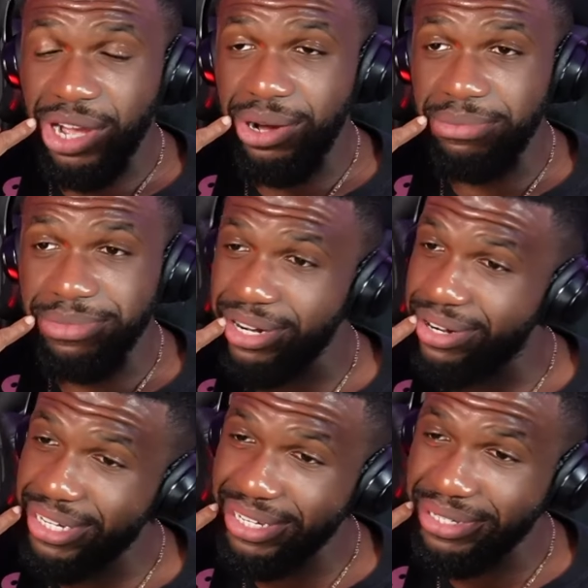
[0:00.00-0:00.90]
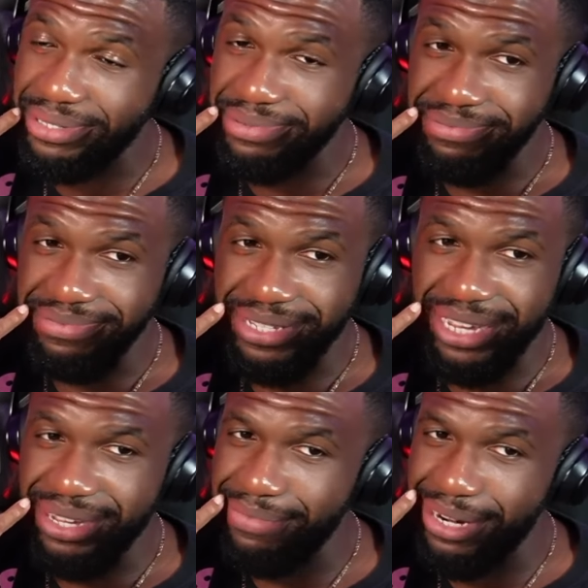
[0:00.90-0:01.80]
Oh, there it is.
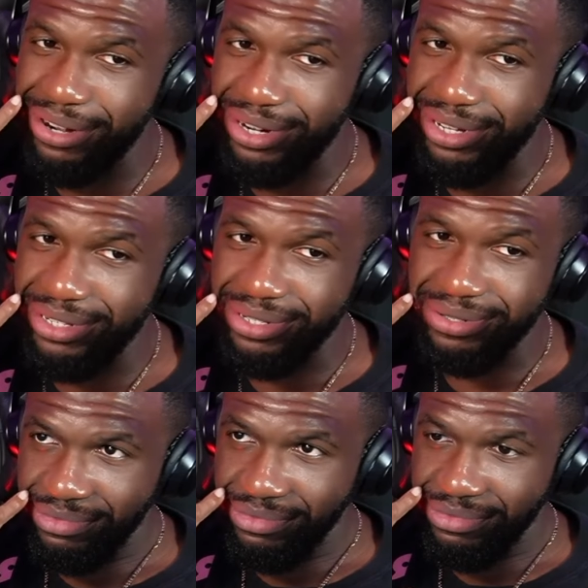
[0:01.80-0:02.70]
Yep, there it is.